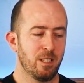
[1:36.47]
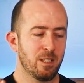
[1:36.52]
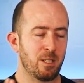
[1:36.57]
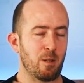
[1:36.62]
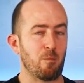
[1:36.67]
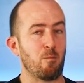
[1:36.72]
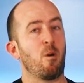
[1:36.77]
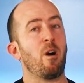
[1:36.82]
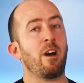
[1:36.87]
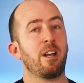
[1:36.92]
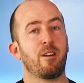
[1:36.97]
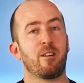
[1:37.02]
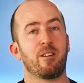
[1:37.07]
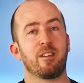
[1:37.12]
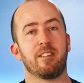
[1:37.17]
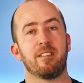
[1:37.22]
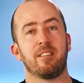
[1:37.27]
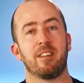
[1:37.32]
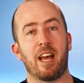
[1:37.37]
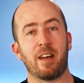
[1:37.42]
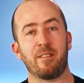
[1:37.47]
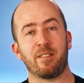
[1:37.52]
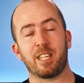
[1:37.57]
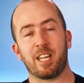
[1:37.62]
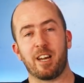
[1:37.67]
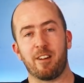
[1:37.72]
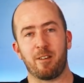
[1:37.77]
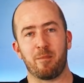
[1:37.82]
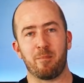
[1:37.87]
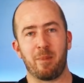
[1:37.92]
So why not have a
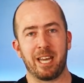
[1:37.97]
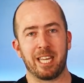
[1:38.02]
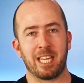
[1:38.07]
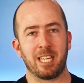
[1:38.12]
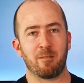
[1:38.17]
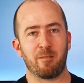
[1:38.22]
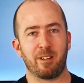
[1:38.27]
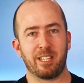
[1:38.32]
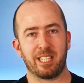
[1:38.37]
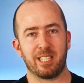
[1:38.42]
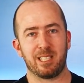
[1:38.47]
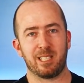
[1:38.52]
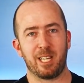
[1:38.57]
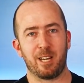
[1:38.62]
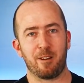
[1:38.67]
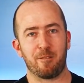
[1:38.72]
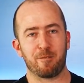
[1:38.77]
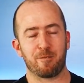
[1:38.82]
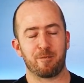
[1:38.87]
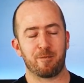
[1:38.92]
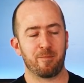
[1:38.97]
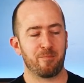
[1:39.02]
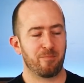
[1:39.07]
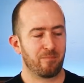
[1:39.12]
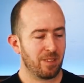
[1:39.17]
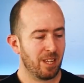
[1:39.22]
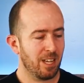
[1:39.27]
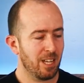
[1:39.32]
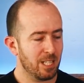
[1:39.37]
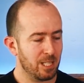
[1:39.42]
go at making one yourself?
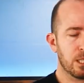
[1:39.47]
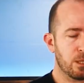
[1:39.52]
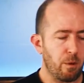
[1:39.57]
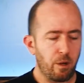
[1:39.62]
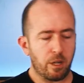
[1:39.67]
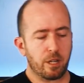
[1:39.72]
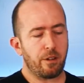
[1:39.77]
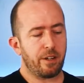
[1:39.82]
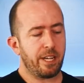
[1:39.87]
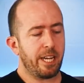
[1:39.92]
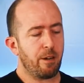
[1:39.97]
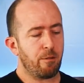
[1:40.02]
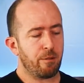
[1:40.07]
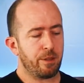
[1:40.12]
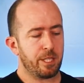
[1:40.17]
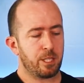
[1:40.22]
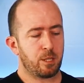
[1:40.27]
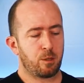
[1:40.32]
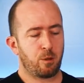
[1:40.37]
So what I got here on the